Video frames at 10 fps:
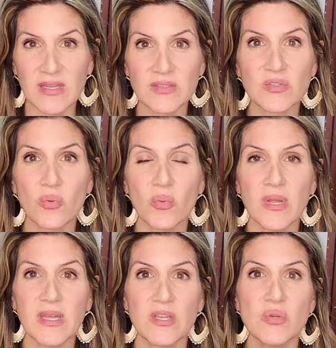So we
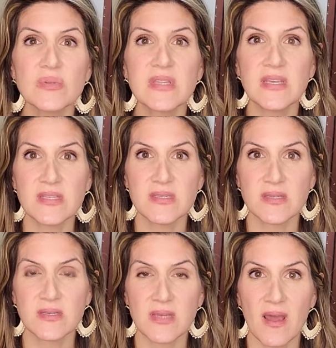can use this
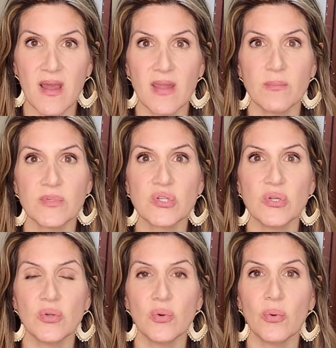time
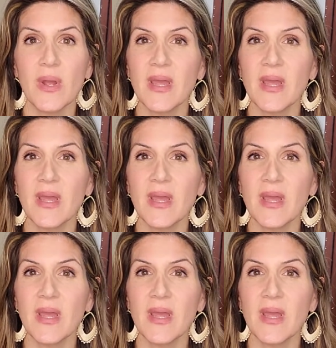to